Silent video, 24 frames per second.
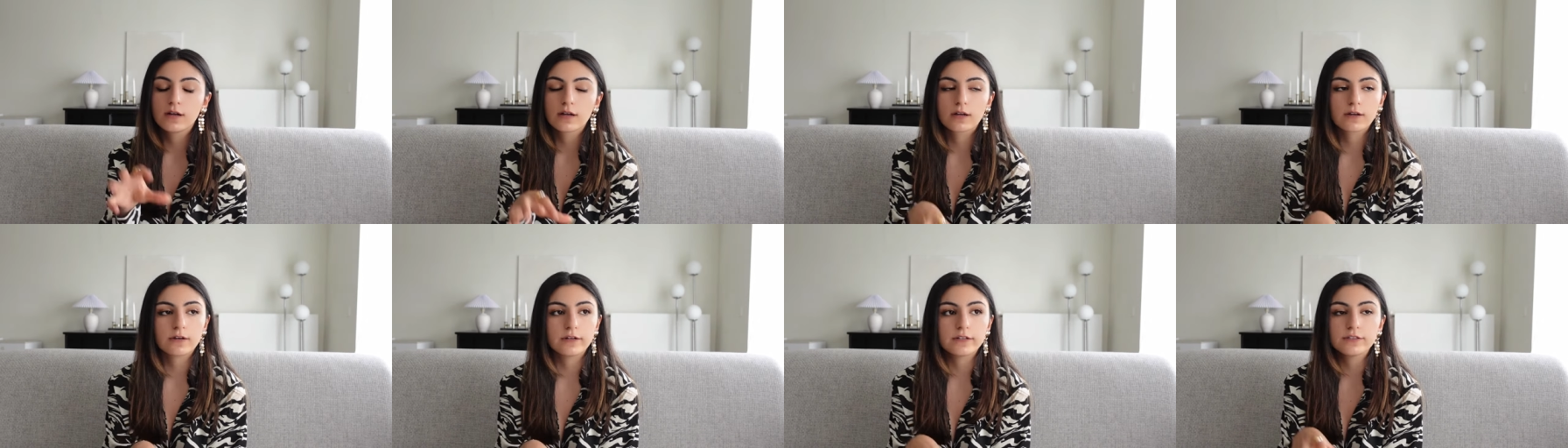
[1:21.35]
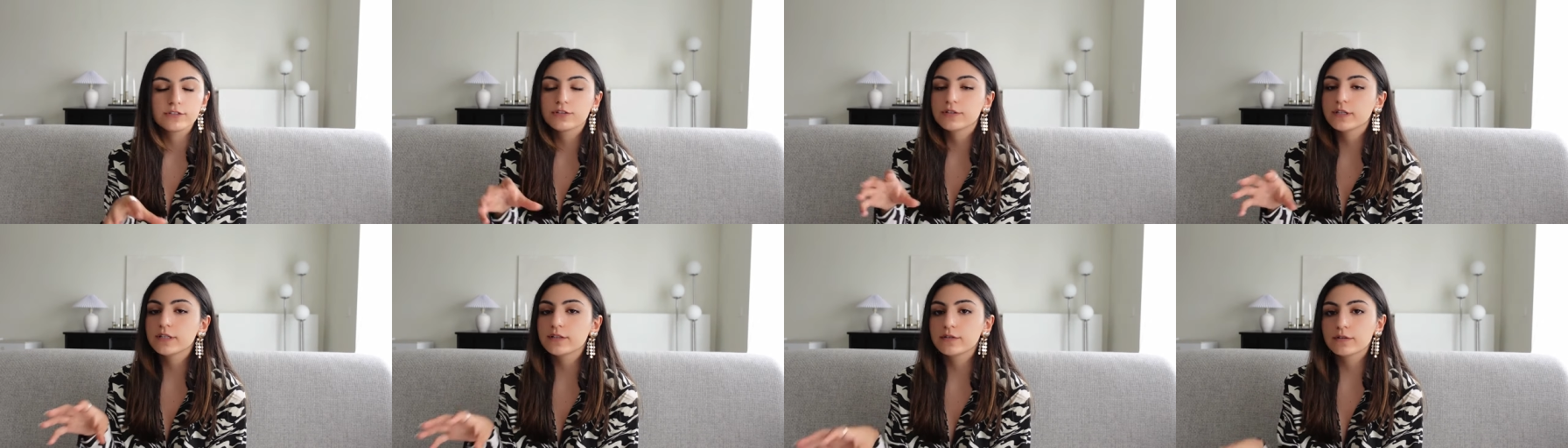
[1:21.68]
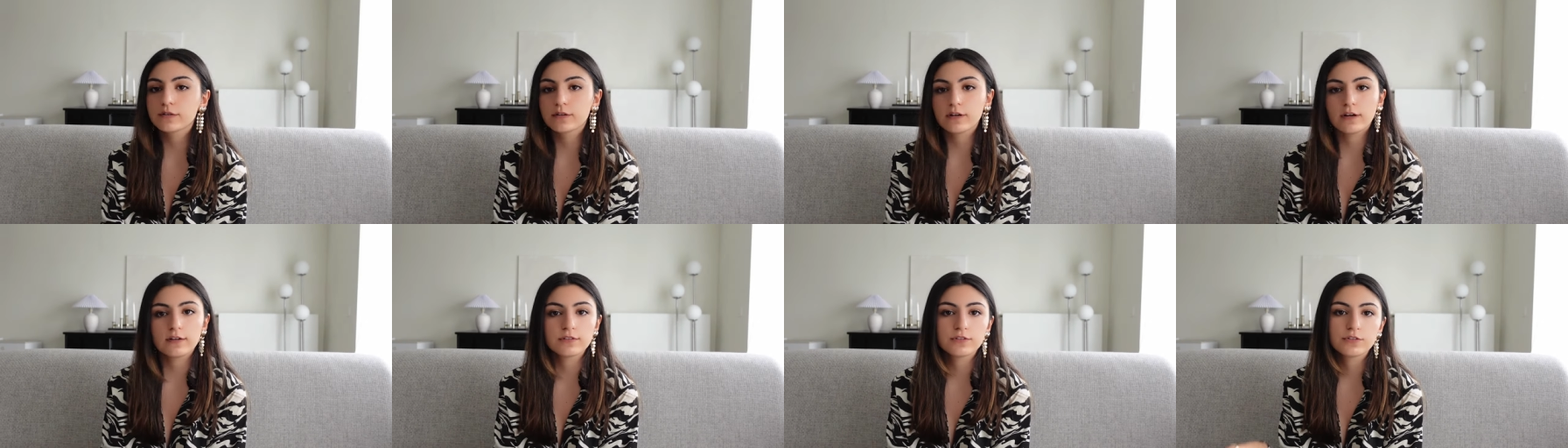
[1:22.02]
country to
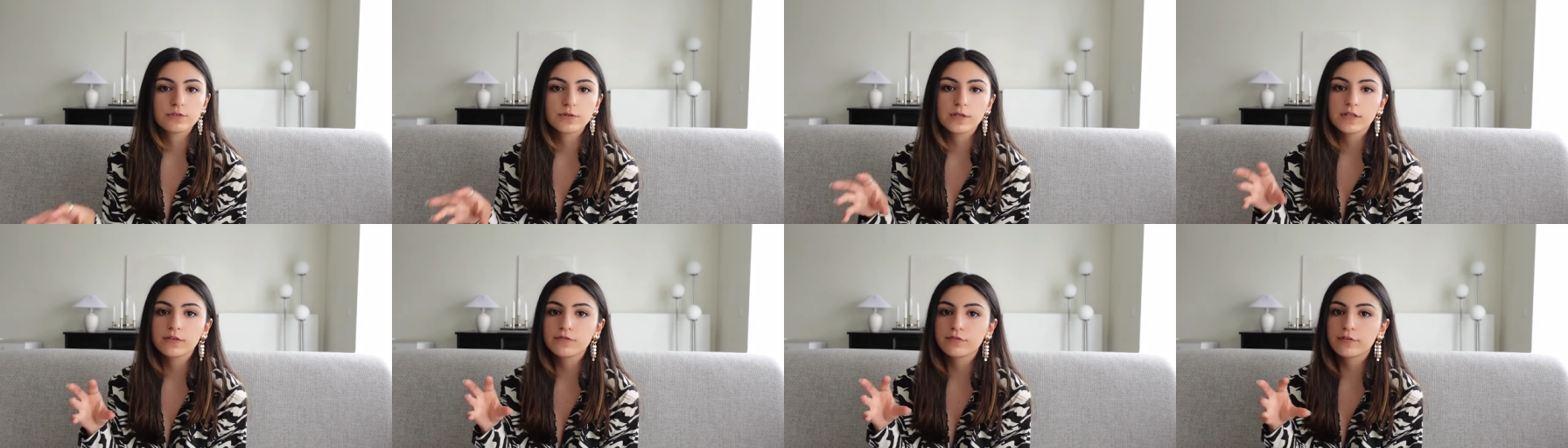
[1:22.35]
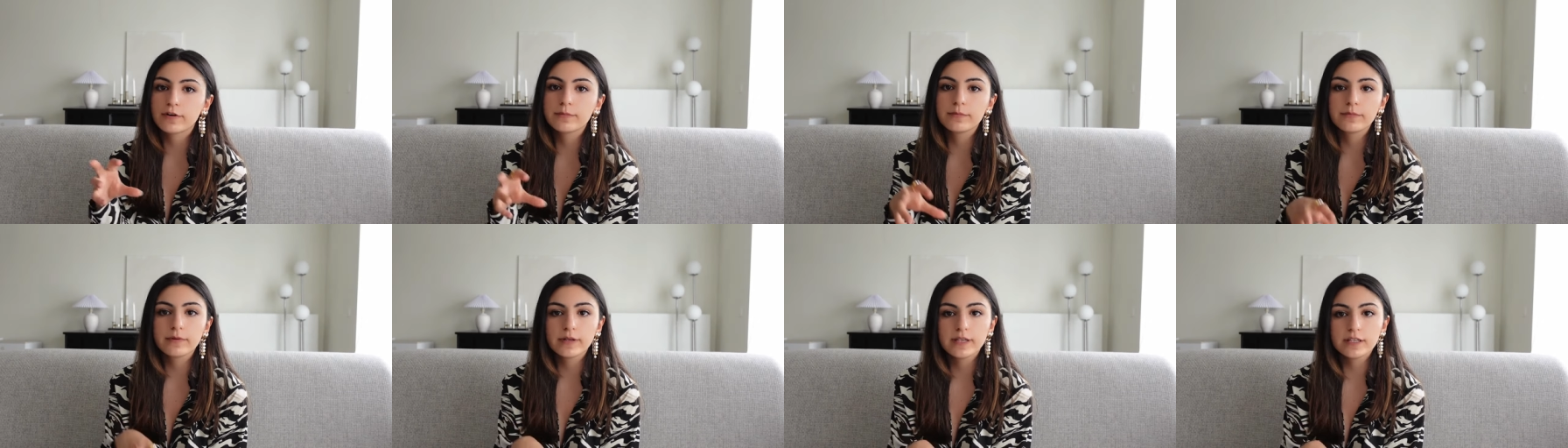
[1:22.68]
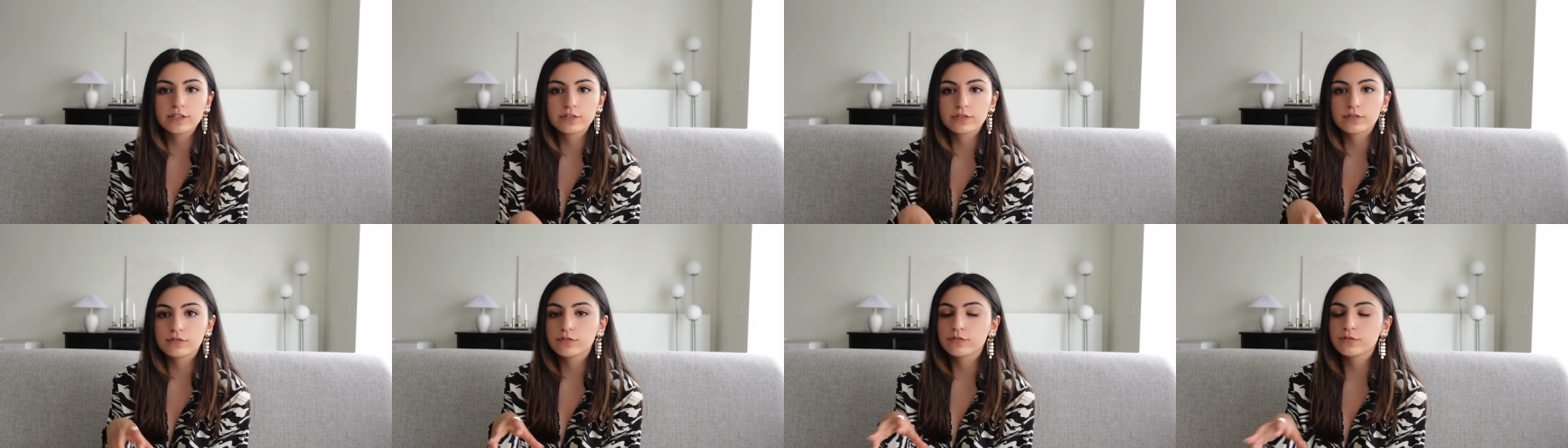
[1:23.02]
country, from
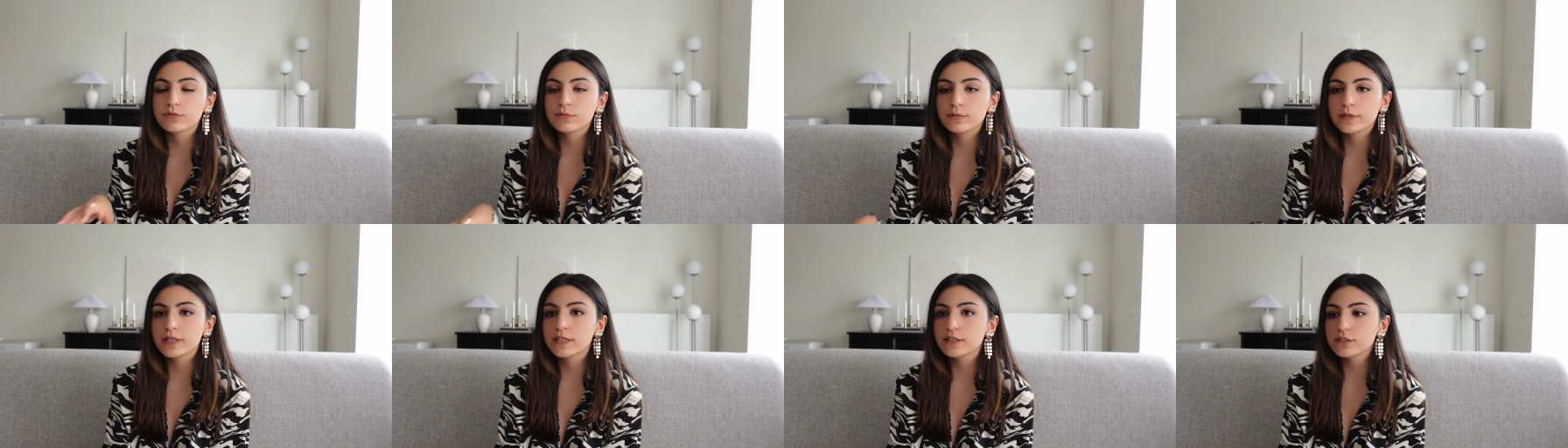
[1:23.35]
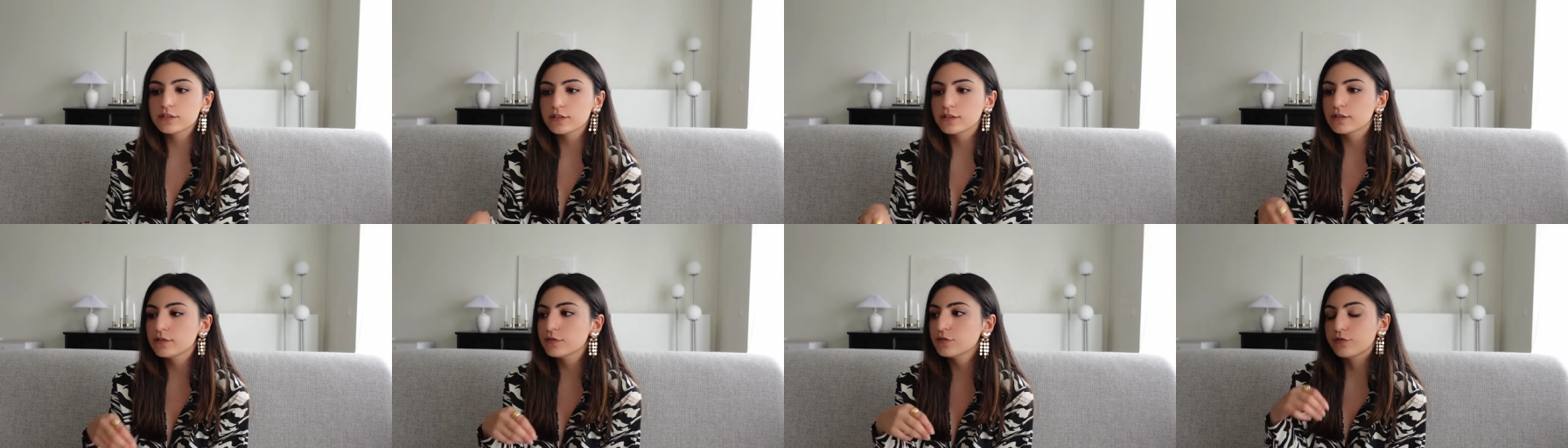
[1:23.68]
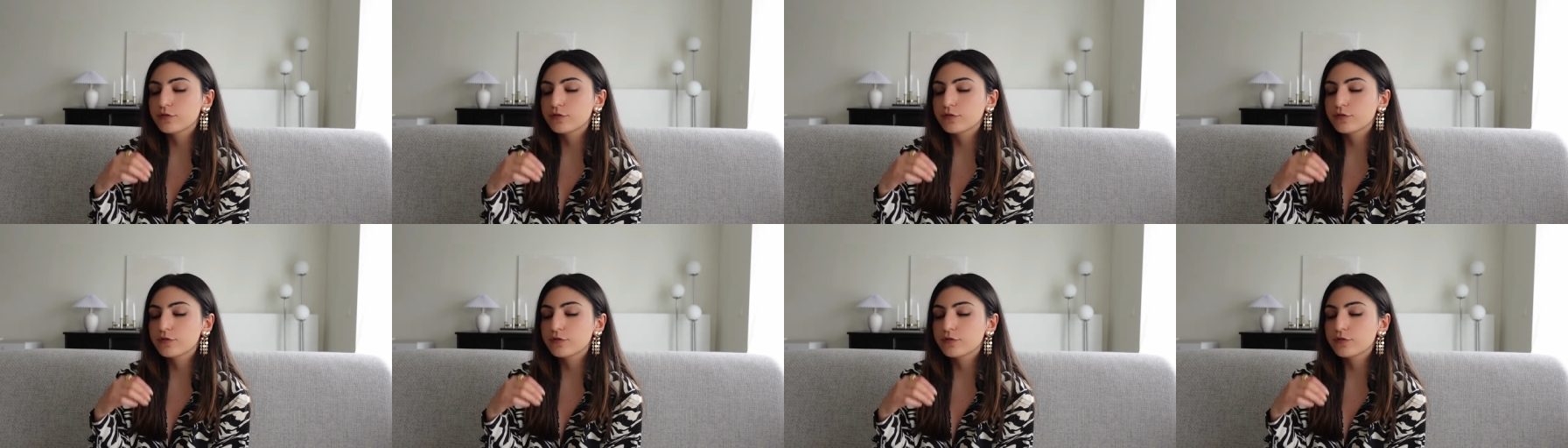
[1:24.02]
region to region,